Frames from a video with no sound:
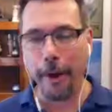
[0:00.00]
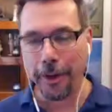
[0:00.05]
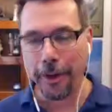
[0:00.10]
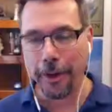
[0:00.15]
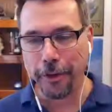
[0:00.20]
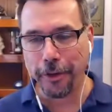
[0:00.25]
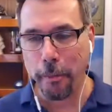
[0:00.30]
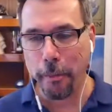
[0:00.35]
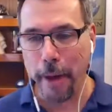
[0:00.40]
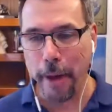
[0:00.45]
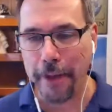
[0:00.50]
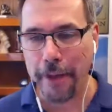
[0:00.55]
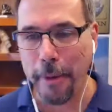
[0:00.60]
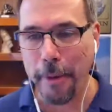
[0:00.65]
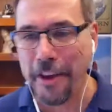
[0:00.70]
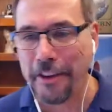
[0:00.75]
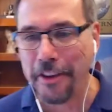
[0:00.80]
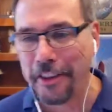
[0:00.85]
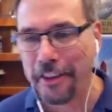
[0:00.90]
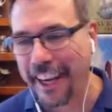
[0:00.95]
so
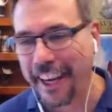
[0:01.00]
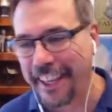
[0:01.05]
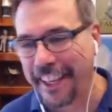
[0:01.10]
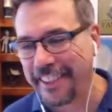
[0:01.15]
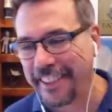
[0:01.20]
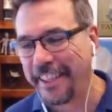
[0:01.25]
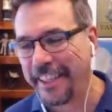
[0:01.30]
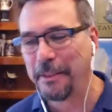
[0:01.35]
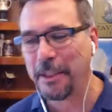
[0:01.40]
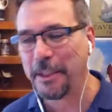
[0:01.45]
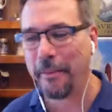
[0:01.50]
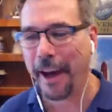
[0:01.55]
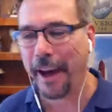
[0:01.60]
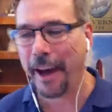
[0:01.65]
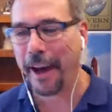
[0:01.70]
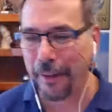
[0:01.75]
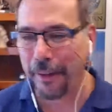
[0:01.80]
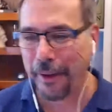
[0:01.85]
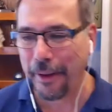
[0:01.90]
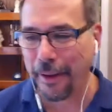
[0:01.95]
pessimistic, it seems,
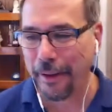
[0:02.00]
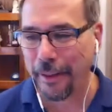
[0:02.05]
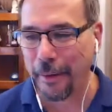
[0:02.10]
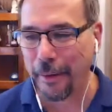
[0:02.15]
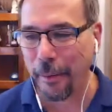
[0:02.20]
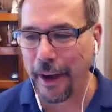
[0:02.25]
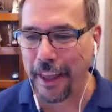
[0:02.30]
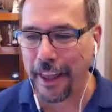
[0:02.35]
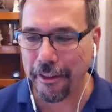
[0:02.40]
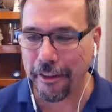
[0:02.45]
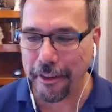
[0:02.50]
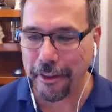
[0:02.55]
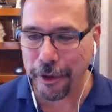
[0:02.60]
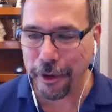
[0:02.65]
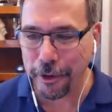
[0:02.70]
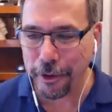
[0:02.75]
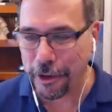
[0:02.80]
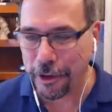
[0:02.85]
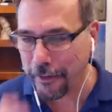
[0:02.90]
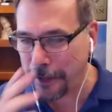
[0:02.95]
about the
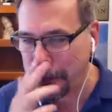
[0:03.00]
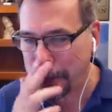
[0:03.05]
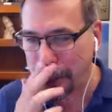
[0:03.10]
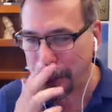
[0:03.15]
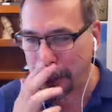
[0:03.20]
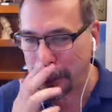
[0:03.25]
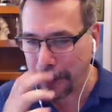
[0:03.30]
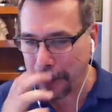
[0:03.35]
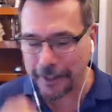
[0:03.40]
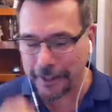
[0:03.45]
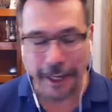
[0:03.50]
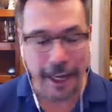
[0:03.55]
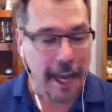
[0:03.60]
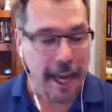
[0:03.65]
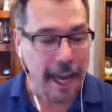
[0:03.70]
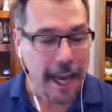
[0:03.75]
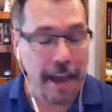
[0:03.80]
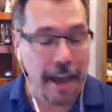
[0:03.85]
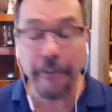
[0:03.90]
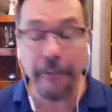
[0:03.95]
future of this stuff.
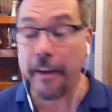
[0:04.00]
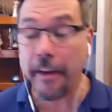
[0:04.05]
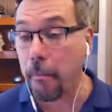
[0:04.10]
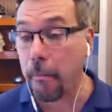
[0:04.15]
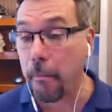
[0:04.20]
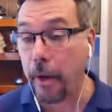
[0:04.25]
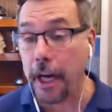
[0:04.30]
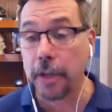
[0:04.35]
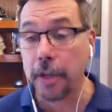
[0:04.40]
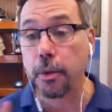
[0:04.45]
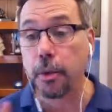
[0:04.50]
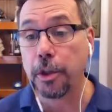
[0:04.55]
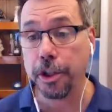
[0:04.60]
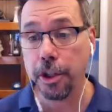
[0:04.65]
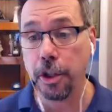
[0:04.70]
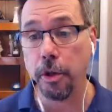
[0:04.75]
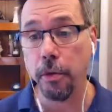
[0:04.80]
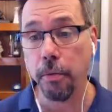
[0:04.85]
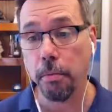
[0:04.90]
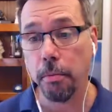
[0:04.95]
Here's what you
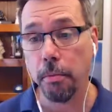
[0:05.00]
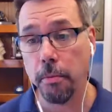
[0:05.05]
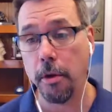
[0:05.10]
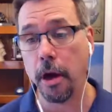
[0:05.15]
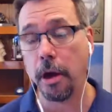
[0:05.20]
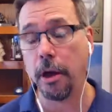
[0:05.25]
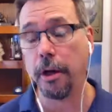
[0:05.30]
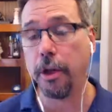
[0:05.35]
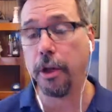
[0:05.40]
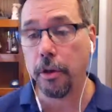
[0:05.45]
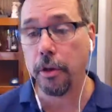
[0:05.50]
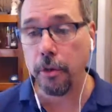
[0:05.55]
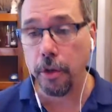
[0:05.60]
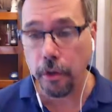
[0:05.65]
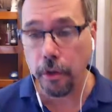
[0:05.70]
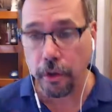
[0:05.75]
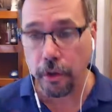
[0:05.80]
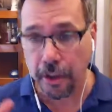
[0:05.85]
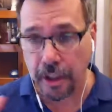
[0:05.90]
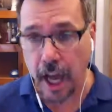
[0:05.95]
do, Martin. You
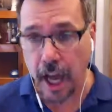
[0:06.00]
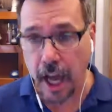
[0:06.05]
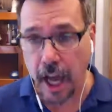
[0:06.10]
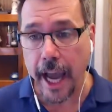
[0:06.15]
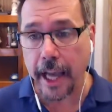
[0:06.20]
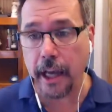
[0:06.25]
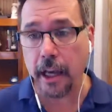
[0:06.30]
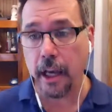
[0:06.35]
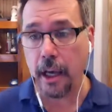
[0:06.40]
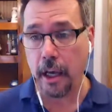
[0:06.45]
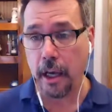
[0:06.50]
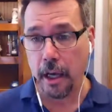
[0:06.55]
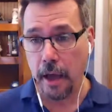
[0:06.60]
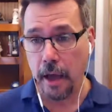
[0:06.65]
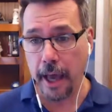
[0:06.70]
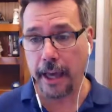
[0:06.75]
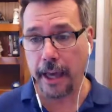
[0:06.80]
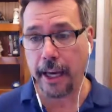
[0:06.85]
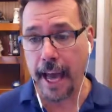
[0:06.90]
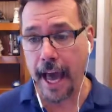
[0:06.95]
design
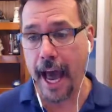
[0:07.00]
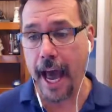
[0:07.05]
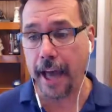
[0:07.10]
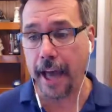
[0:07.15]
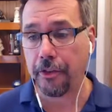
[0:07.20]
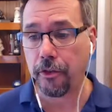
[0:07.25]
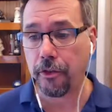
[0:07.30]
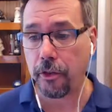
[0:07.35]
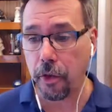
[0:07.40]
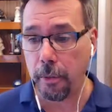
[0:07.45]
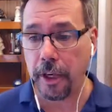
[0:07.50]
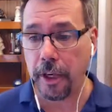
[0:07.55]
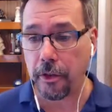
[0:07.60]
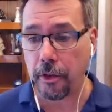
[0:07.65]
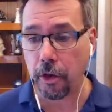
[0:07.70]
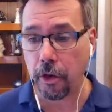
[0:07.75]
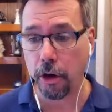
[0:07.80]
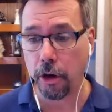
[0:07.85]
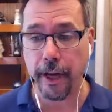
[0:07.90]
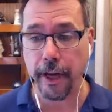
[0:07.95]
ATLAST to be
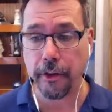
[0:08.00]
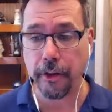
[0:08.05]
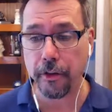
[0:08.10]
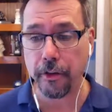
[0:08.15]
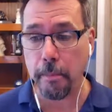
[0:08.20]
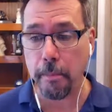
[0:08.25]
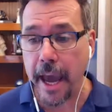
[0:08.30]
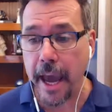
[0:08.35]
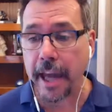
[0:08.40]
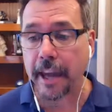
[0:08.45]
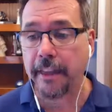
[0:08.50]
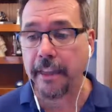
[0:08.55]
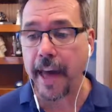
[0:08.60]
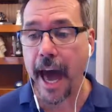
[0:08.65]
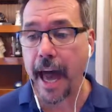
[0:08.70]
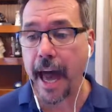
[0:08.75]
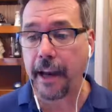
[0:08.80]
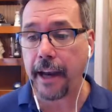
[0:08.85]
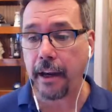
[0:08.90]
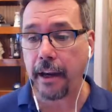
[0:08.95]
serviced and make
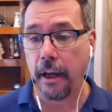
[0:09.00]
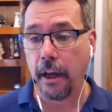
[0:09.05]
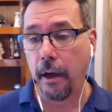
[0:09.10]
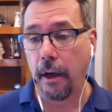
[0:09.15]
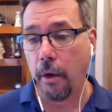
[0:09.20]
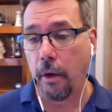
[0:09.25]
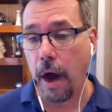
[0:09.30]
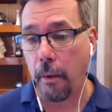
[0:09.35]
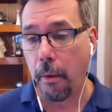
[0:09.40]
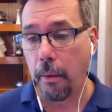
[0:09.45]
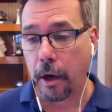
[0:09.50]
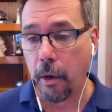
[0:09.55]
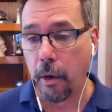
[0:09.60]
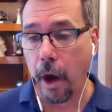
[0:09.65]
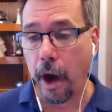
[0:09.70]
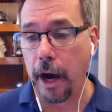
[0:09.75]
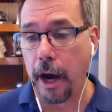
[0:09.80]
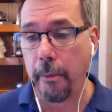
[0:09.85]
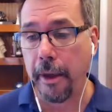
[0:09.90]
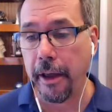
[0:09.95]
that a
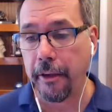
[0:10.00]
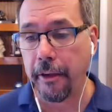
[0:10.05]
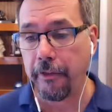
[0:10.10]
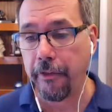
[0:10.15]
requirement,